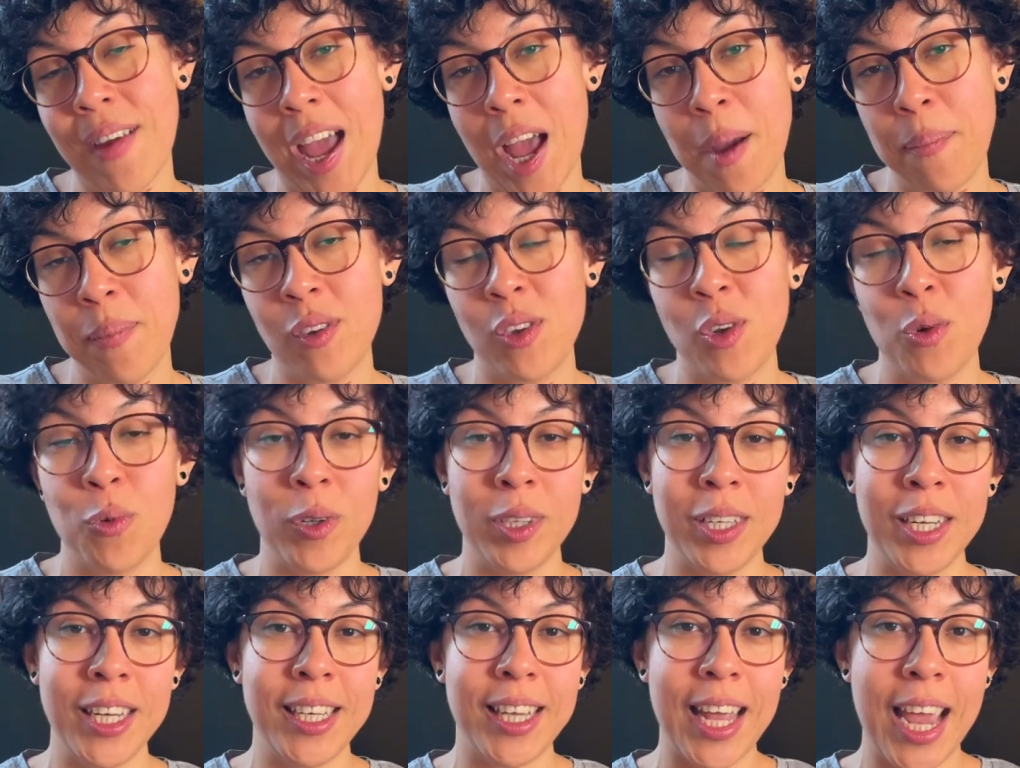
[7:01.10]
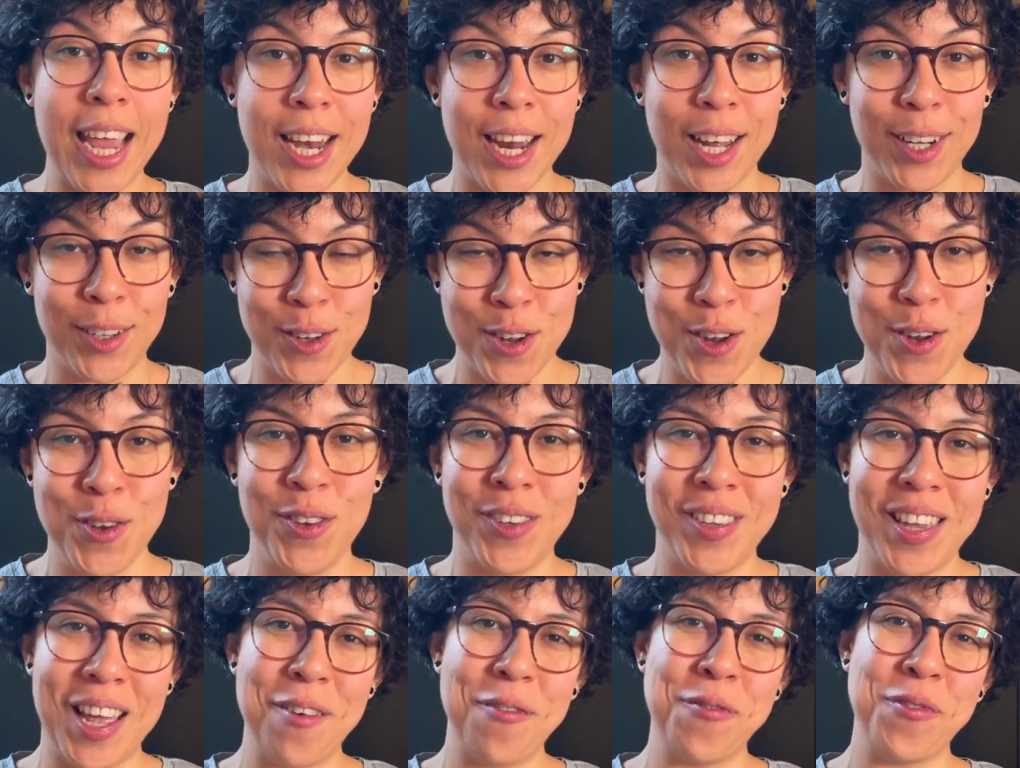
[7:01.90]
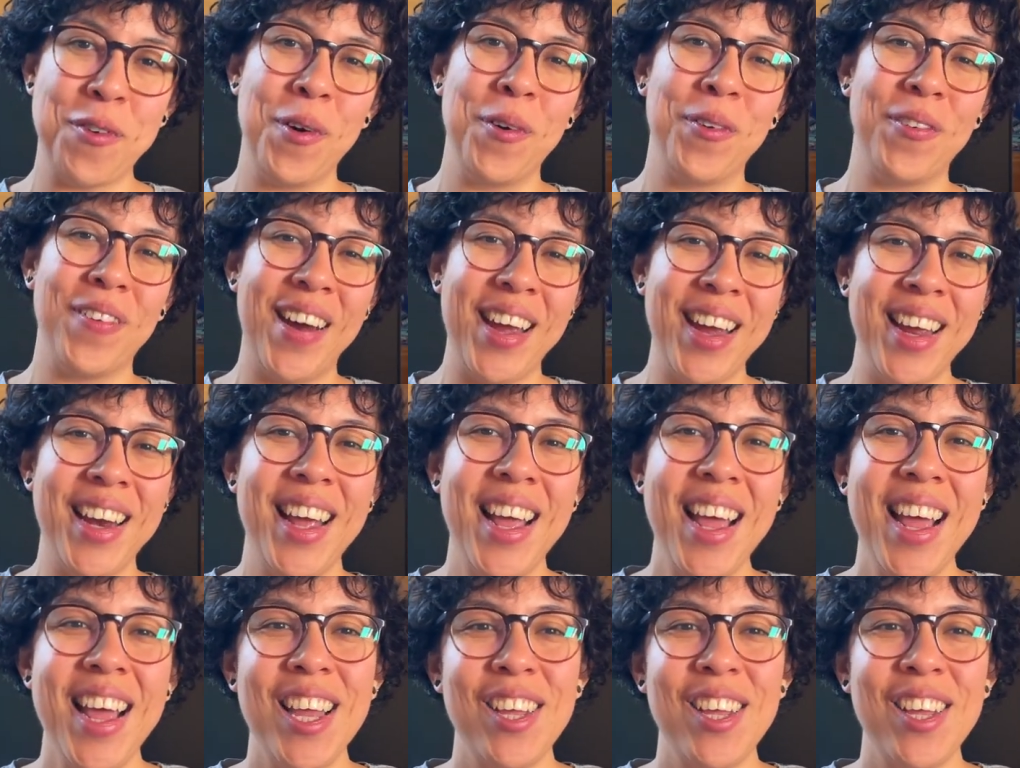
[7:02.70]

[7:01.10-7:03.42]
apps you will need data to use that phone right